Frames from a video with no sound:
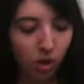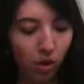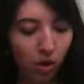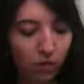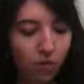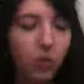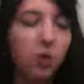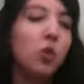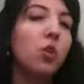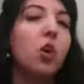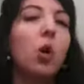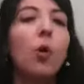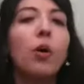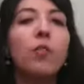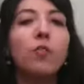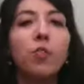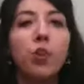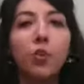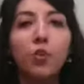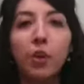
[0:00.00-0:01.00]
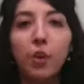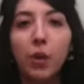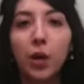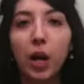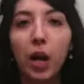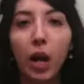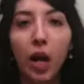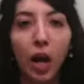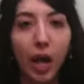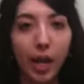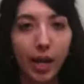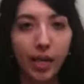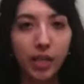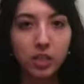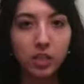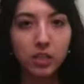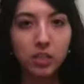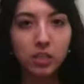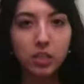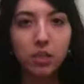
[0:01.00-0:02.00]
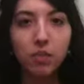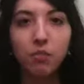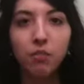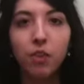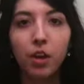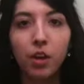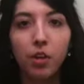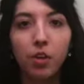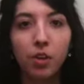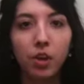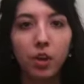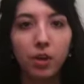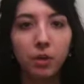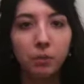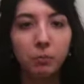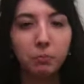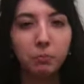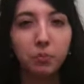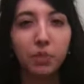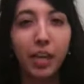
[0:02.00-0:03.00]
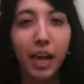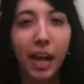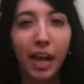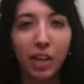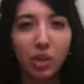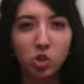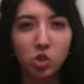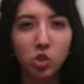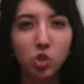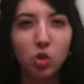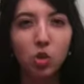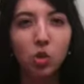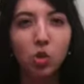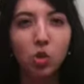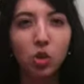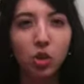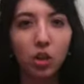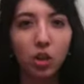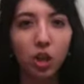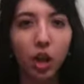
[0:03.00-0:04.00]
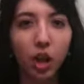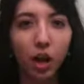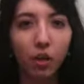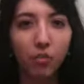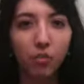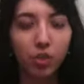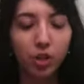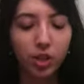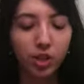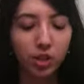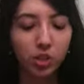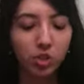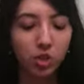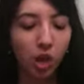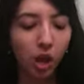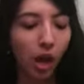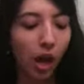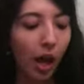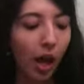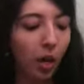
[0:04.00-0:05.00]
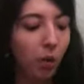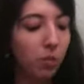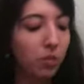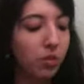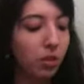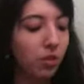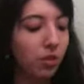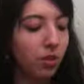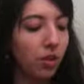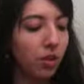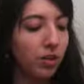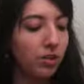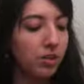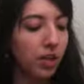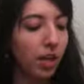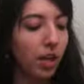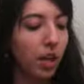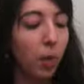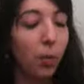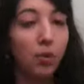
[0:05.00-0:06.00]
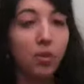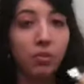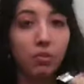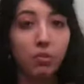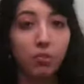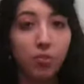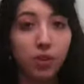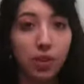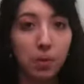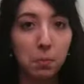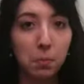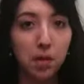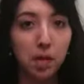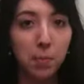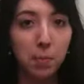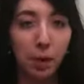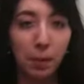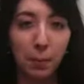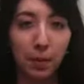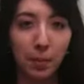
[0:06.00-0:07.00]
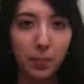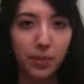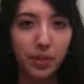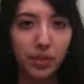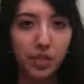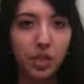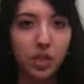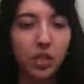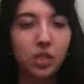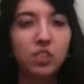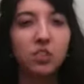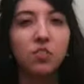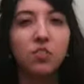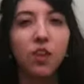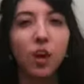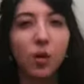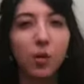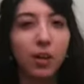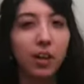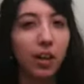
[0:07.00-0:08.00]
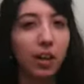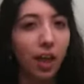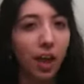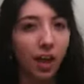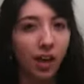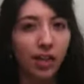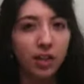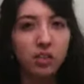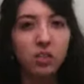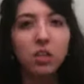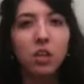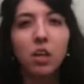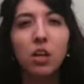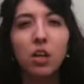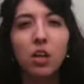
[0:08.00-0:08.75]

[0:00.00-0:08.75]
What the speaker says: If you're going for a very light, very natural coverage, I would definitely say go with Fit Me by Maybelline. It's very light,